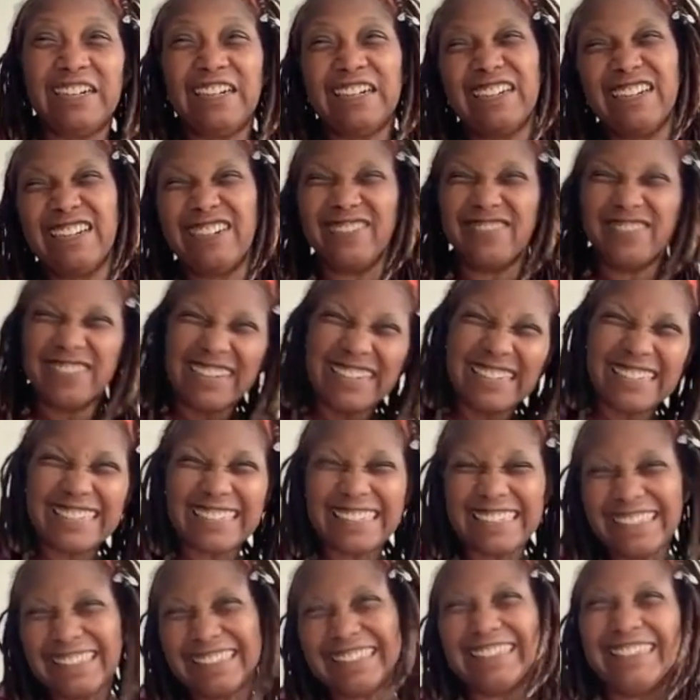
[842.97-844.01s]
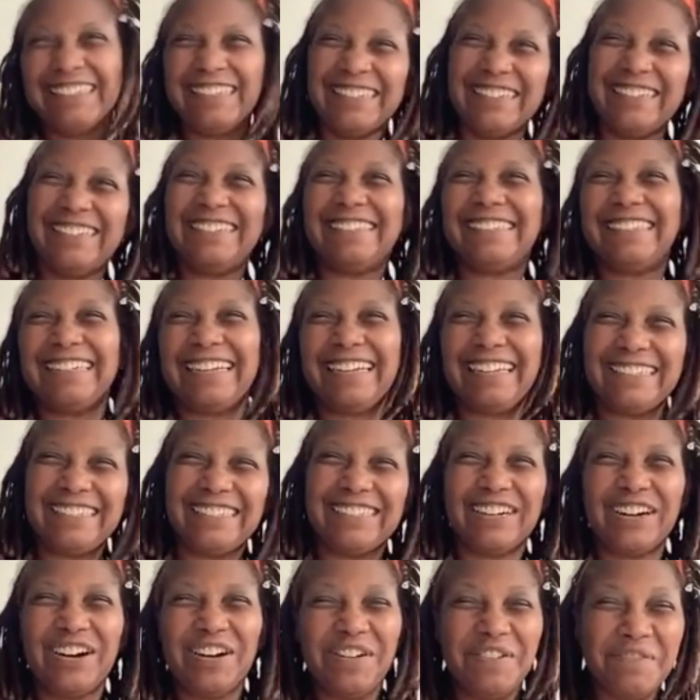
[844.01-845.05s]
or you're restless, you know, it's not
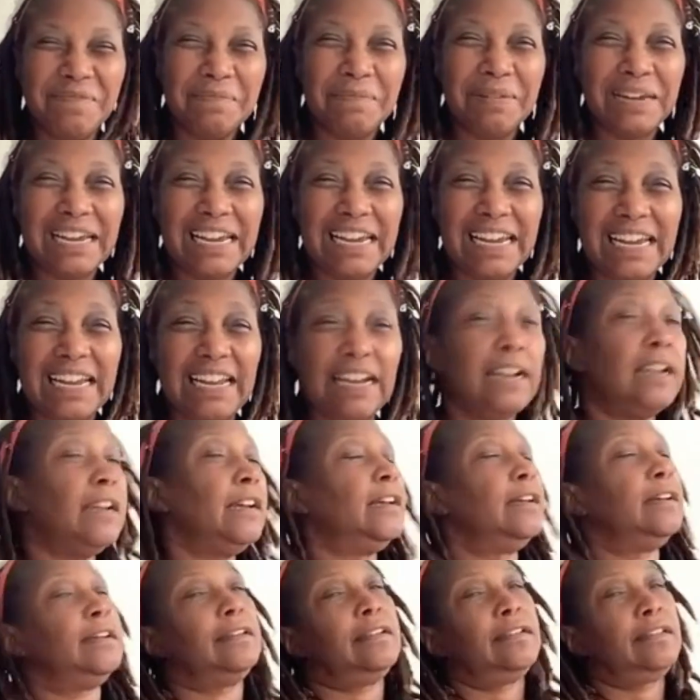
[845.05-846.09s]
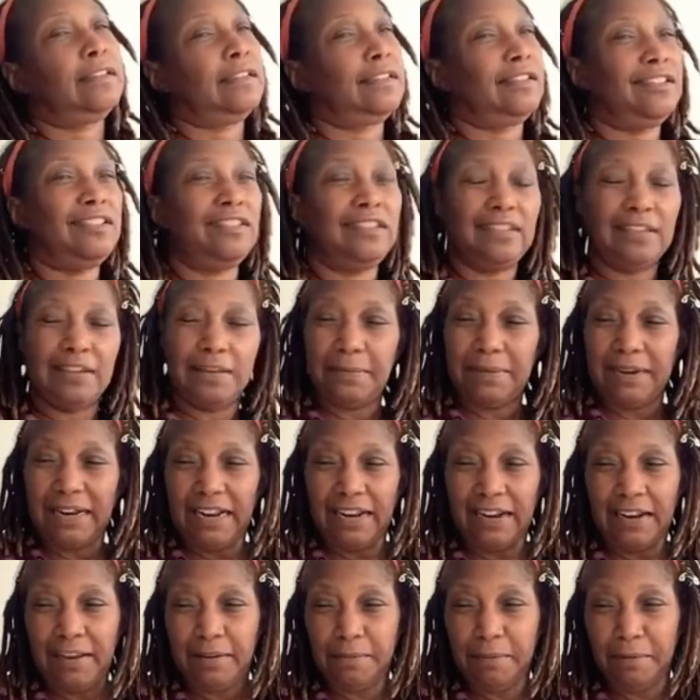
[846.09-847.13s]
your own bed, get you some of
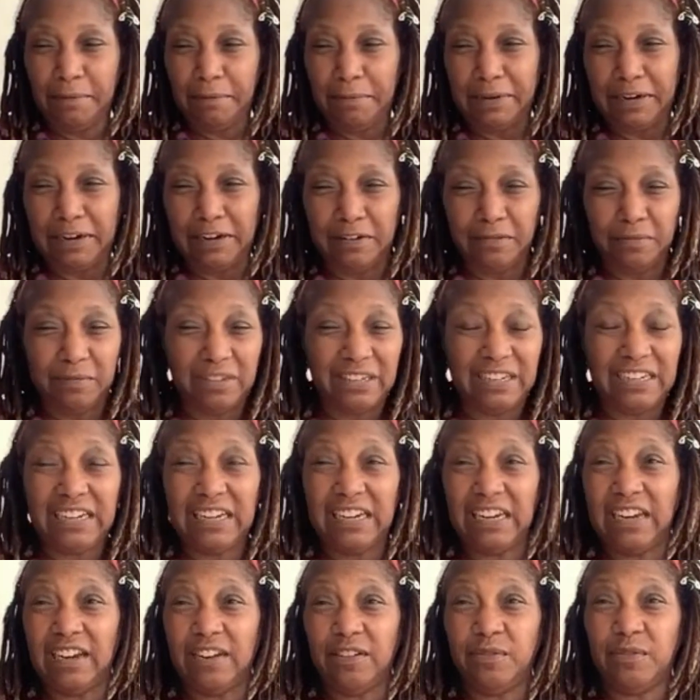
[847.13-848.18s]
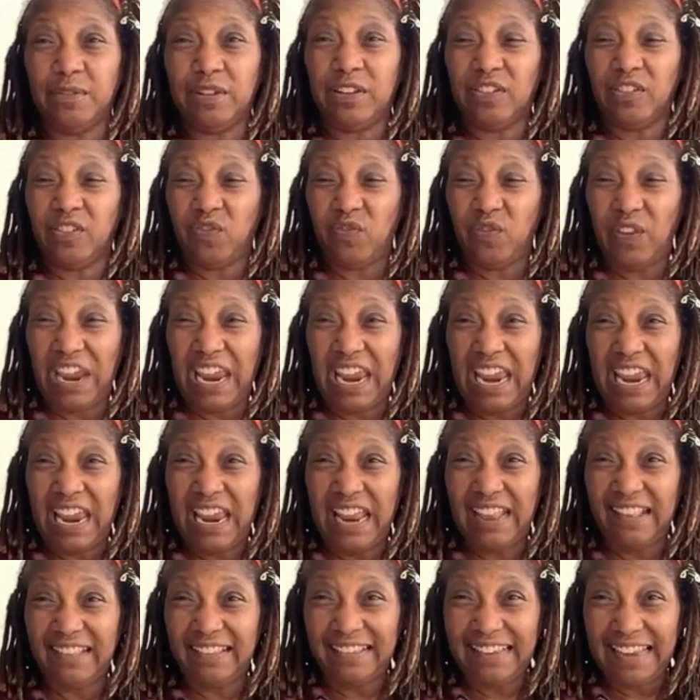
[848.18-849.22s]
that lemon balm tea. It was
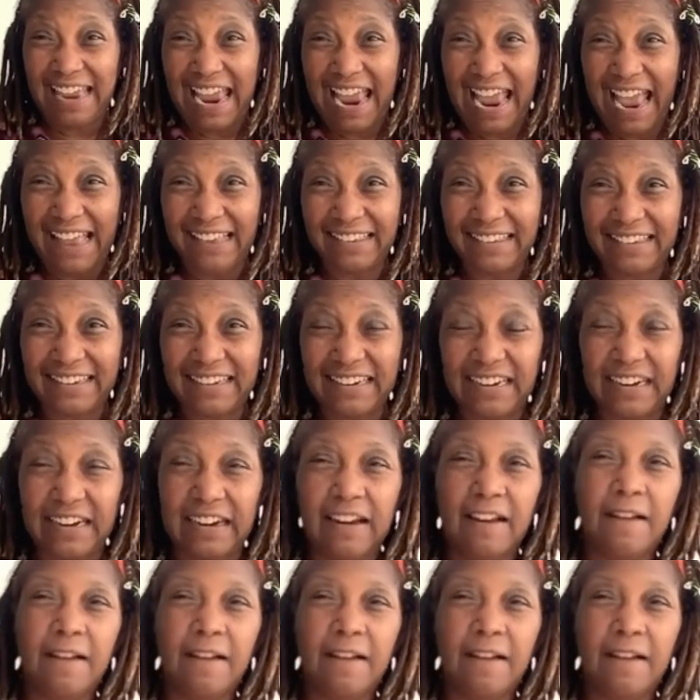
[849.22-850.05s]
fantastic.